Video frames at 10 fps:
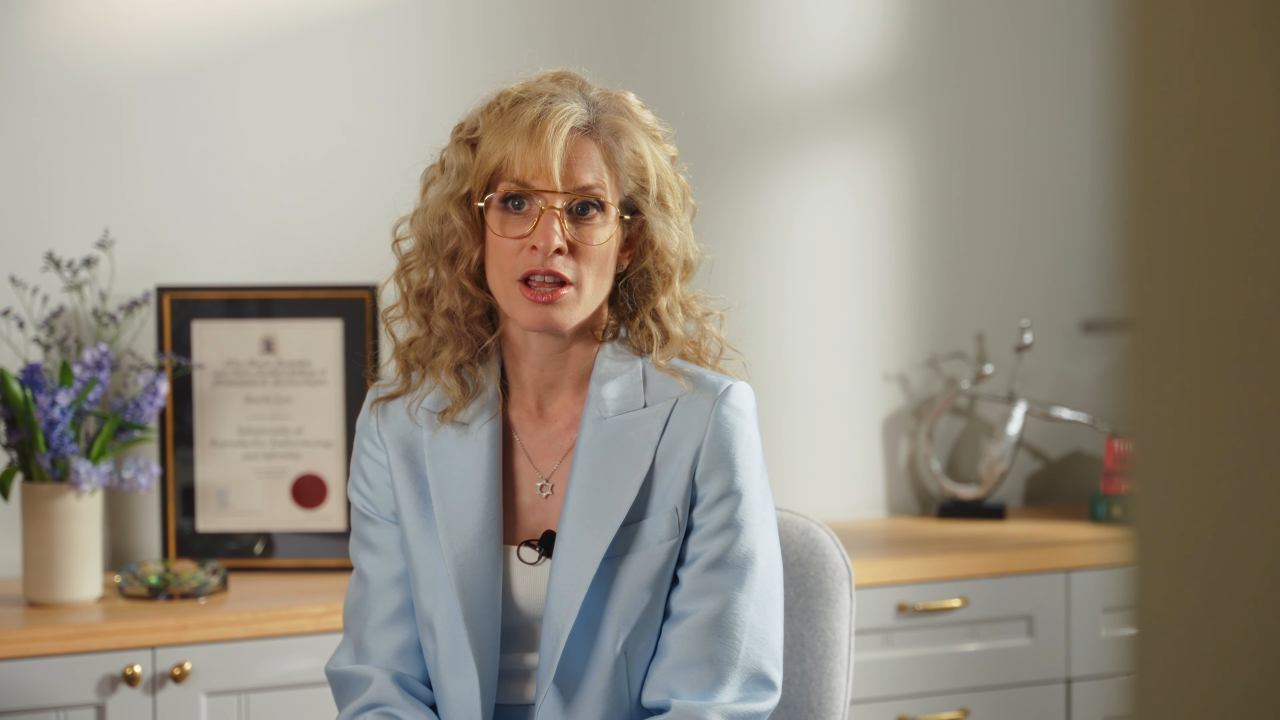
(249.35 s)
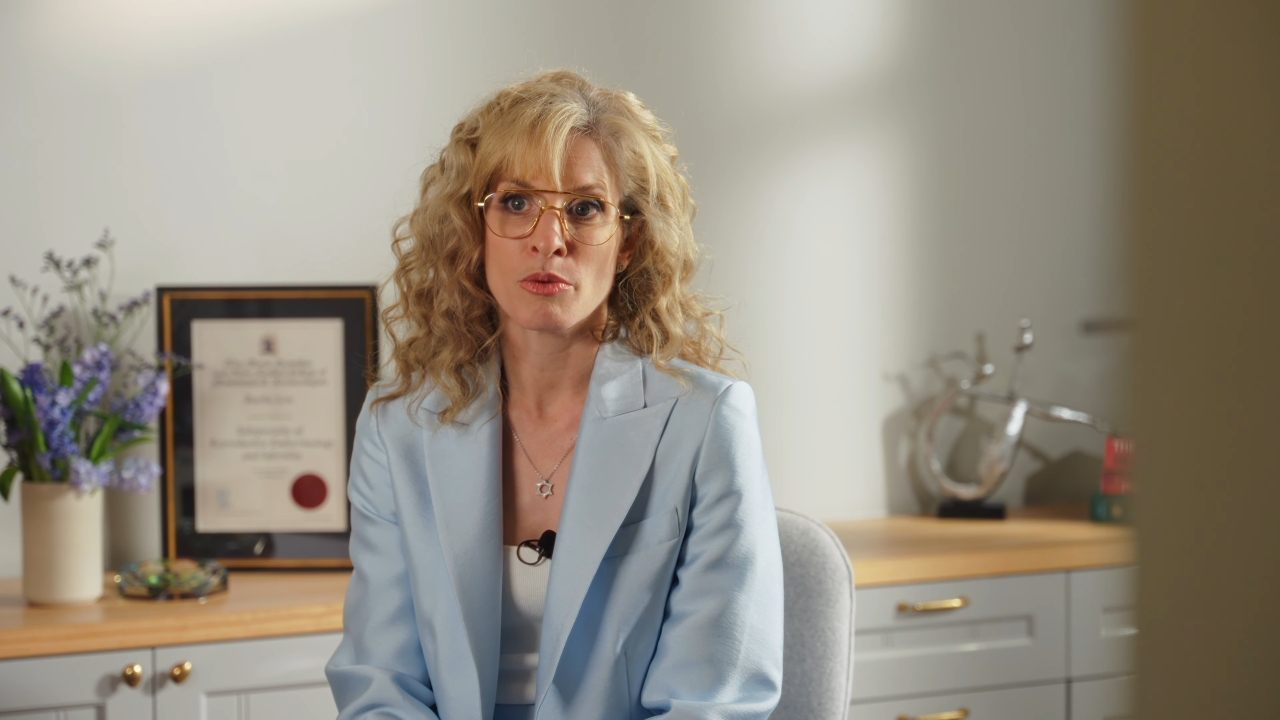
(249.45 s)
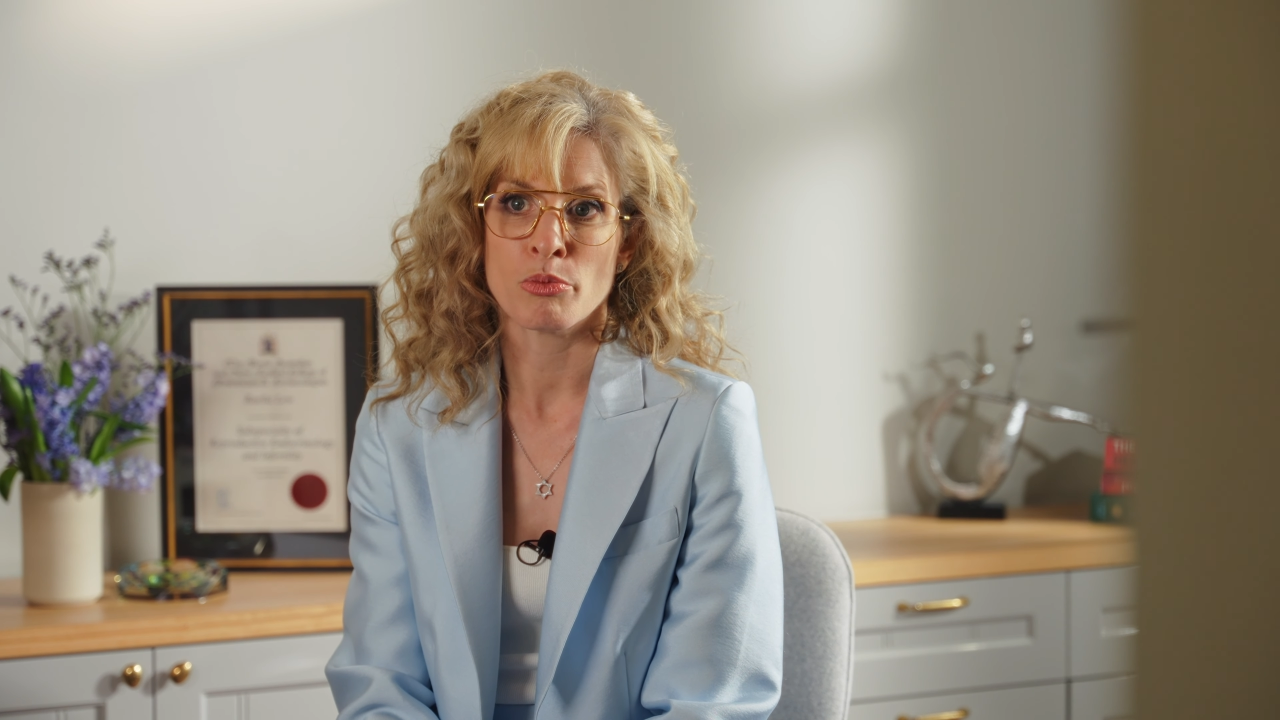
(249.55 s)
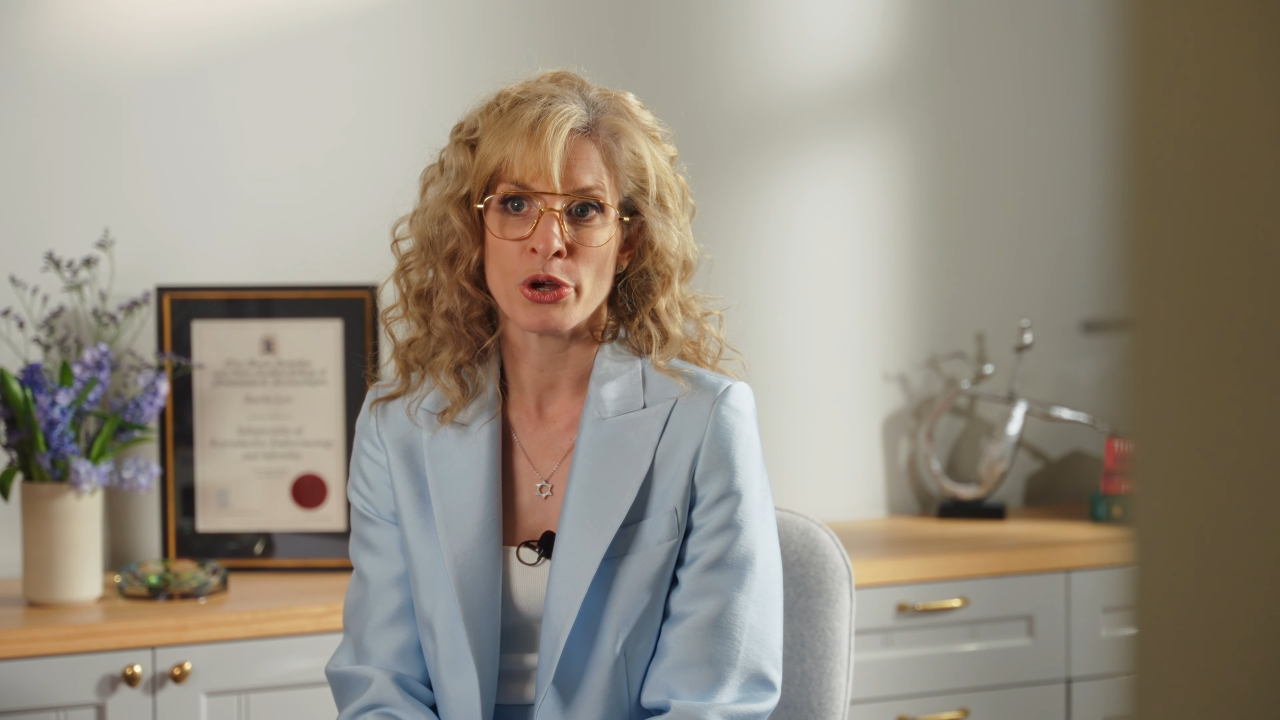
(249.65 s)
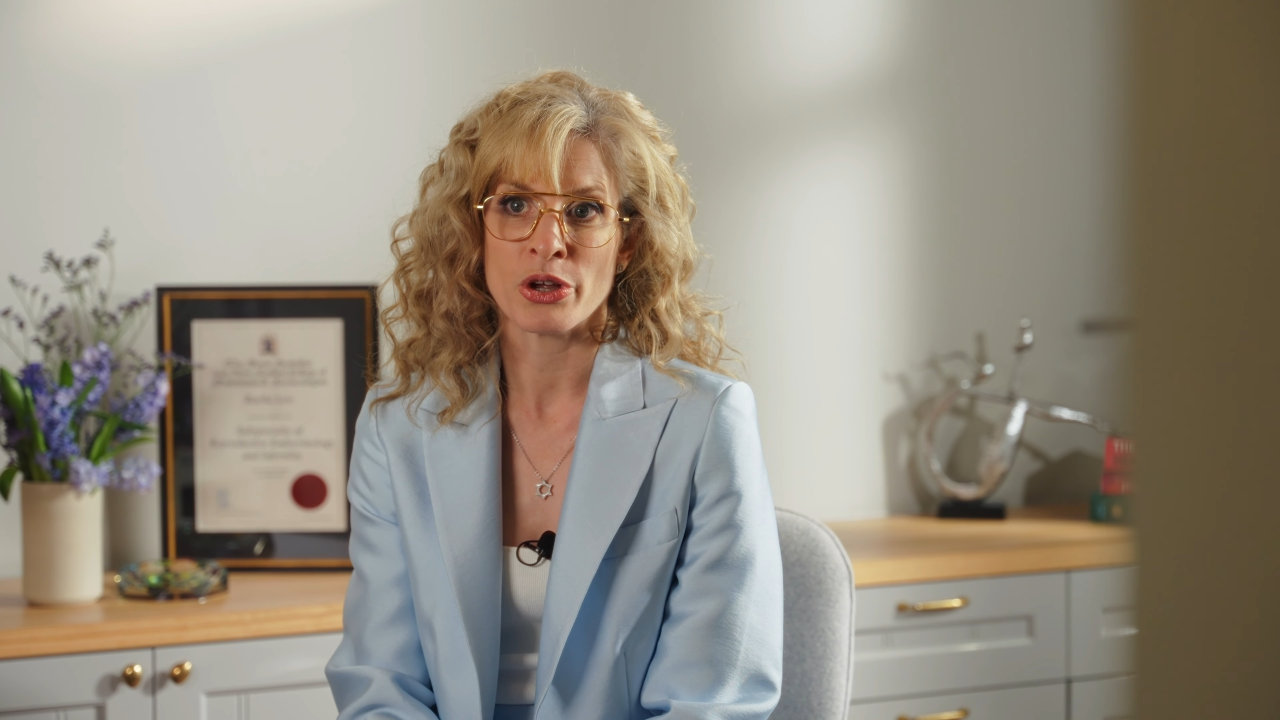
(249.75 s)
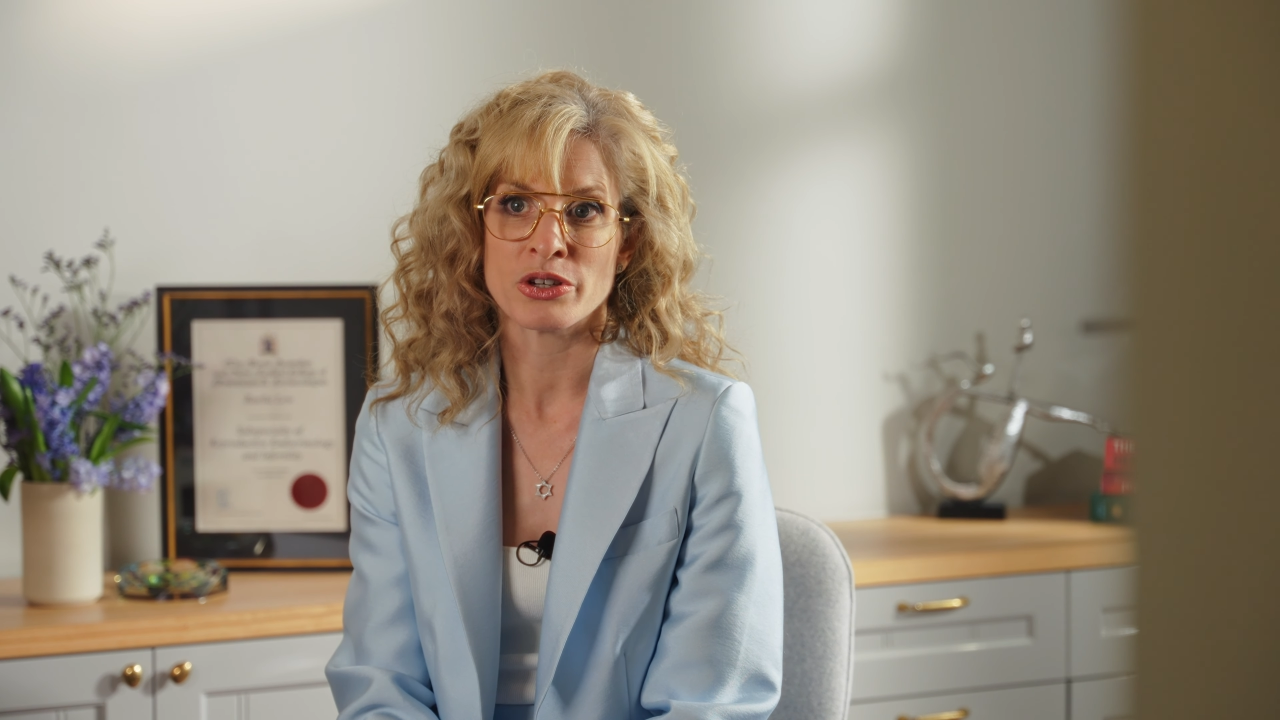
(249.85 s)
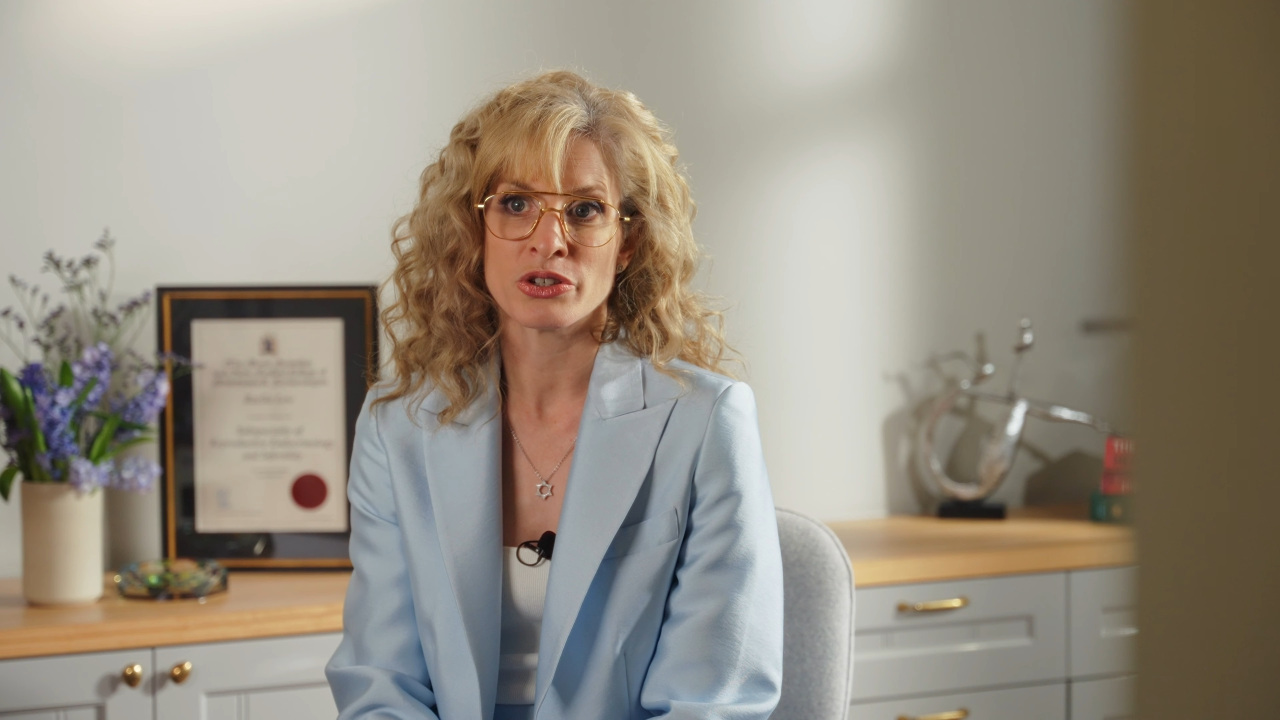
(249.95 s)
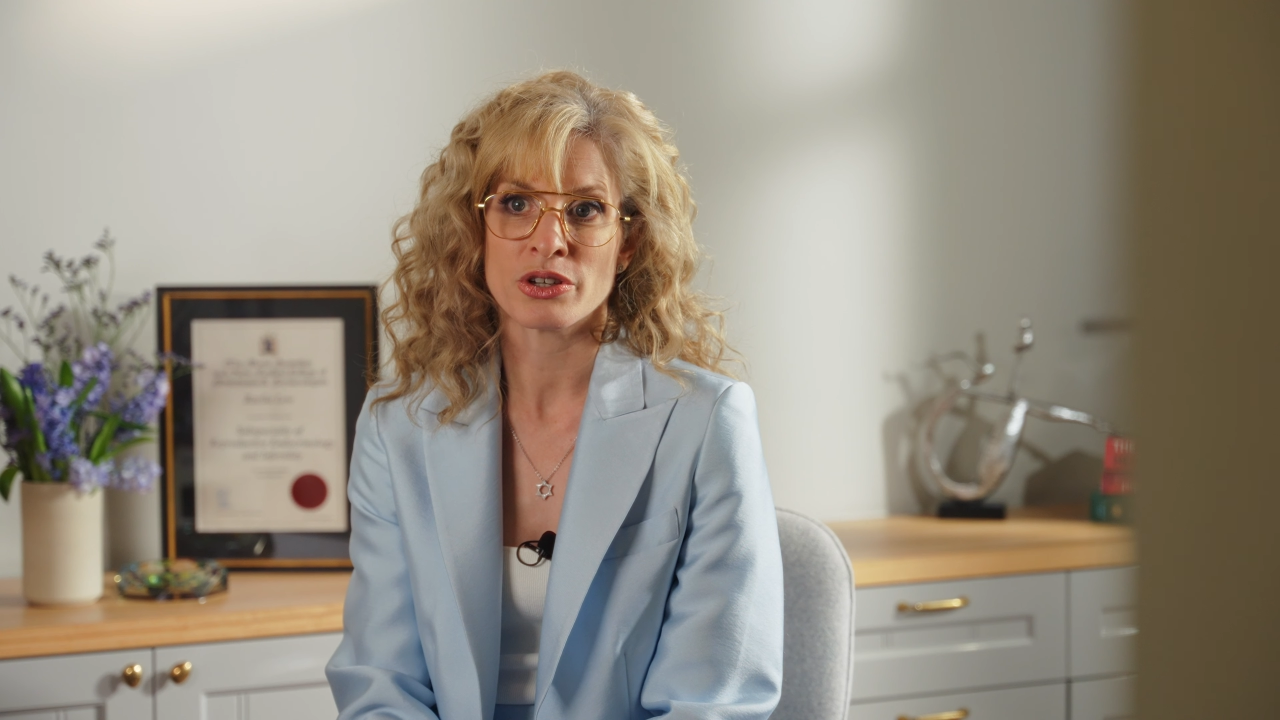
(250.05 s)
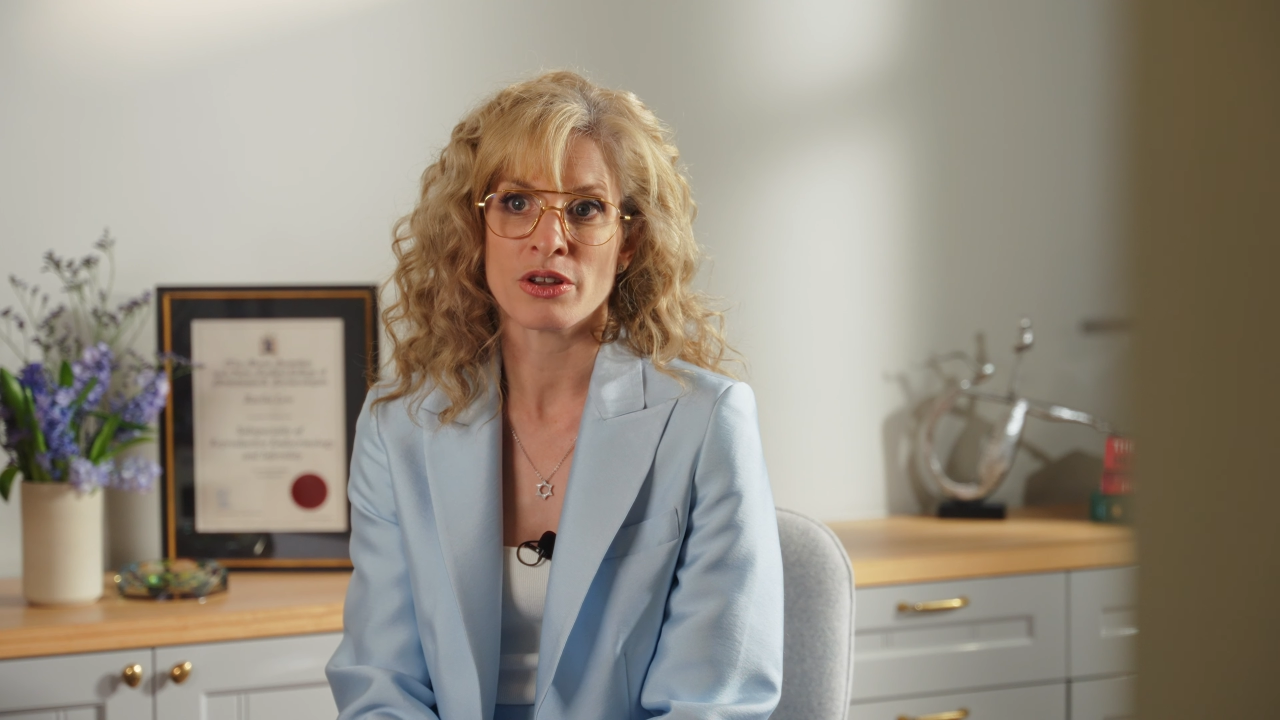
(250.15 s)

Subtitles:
emerge,